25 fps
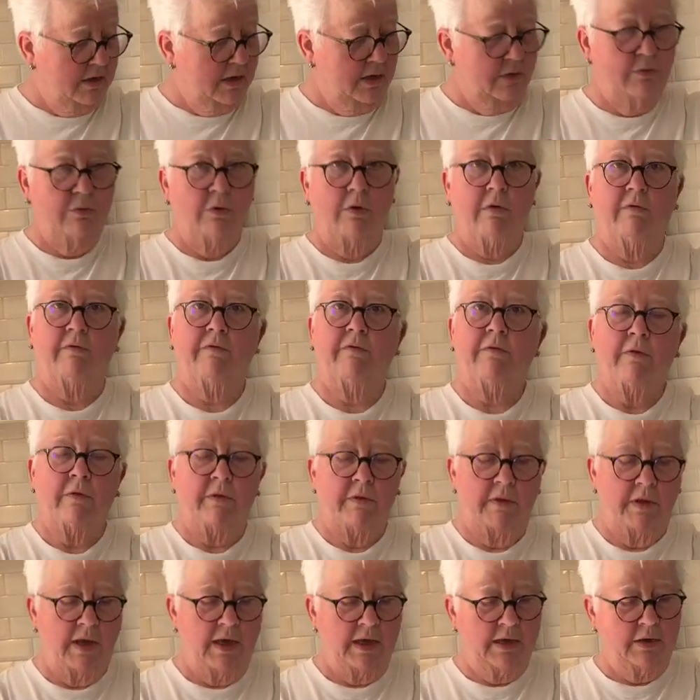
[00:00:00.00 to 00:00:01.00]
out of
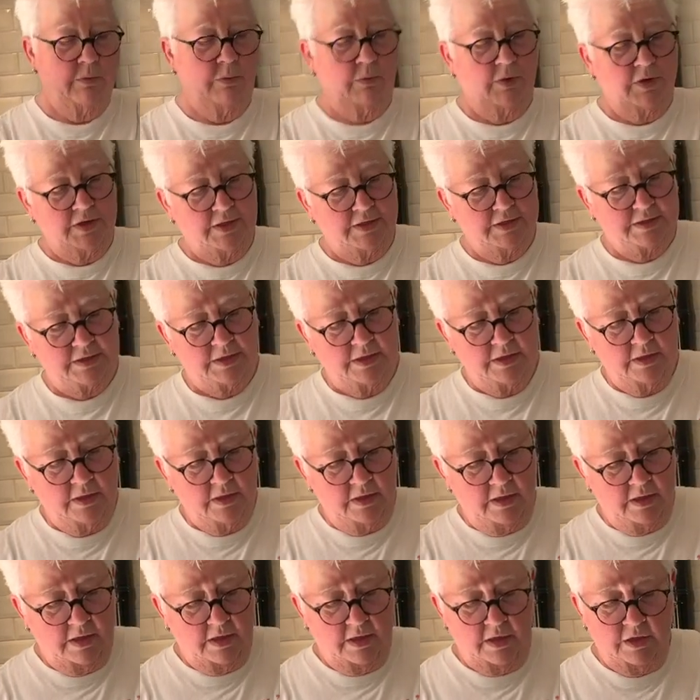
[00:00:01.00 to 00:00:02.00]
the egg whites.
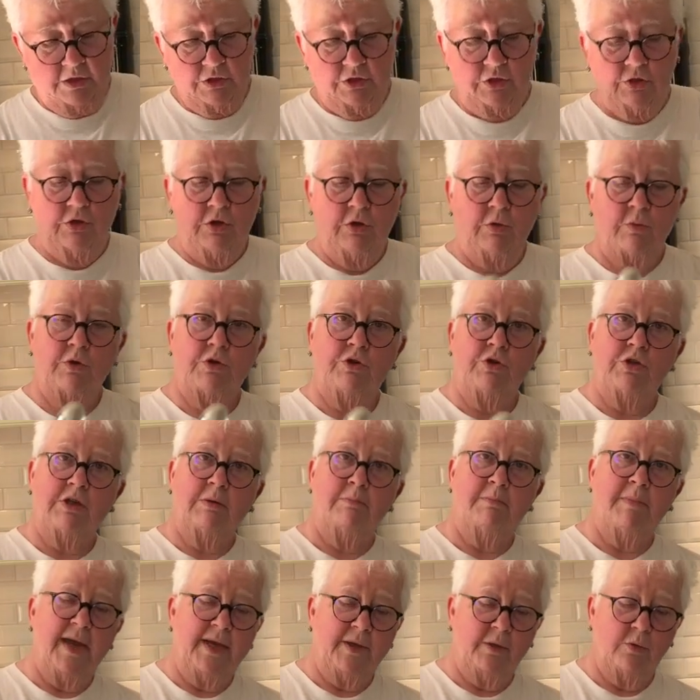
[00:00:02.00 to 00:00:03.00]
So you always use a
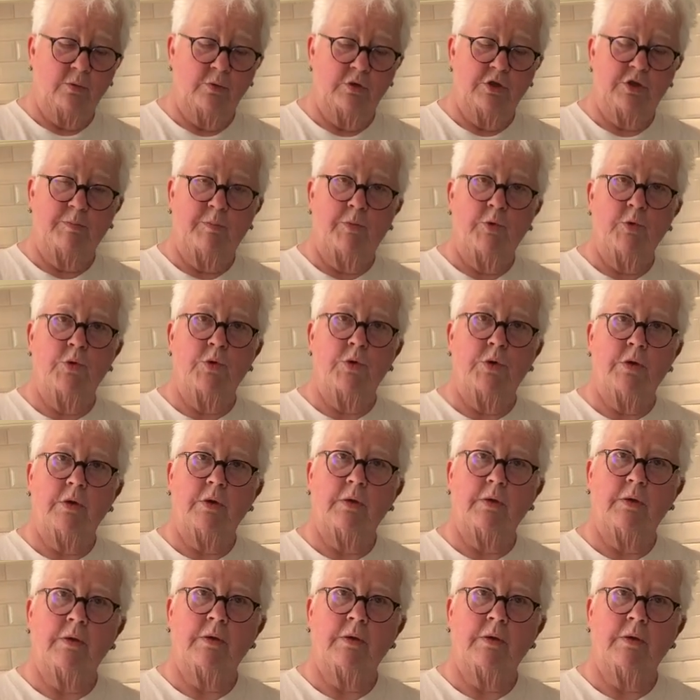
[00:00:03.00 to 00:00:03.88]
metal spoon.